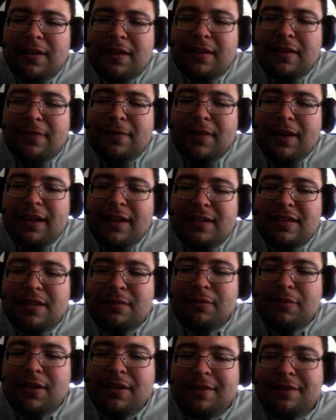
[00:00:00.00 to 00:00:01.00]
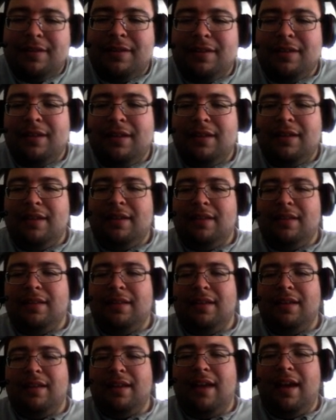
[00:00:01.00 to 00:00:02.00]
If I hit someone, then
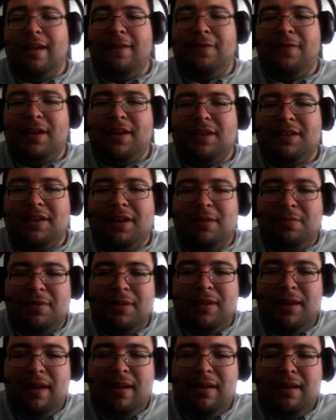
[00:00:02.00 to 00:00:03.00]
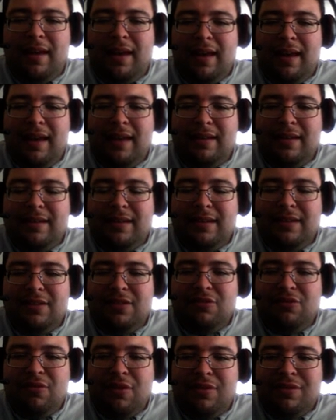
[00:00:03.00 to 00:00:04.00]
I fucked up, and I need to
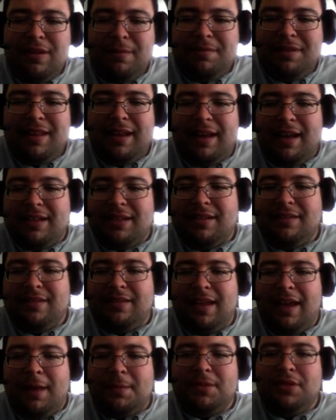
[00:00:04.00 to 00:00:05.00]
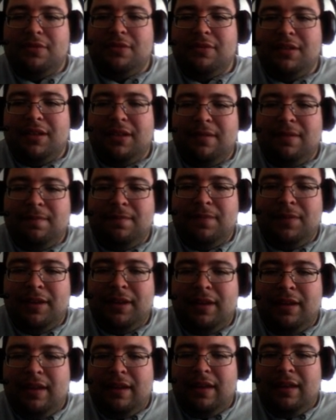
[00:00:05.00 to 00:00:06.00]
own up to that. Absolutely.
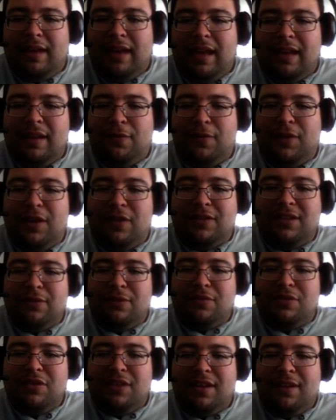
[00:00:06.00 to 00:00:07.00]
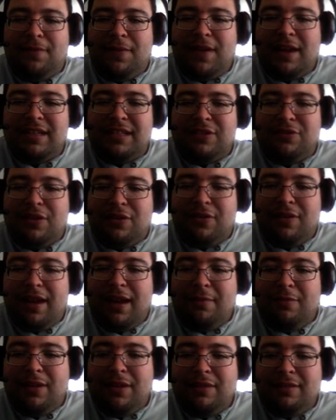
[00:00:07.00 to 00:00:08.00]
And if guilty, would you confess to a crime?
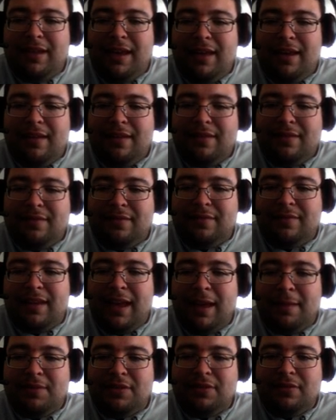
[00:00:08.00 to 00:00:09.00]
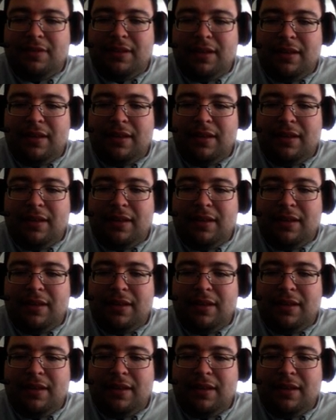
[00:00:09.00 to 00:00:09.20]
Well, yeah, absolutely.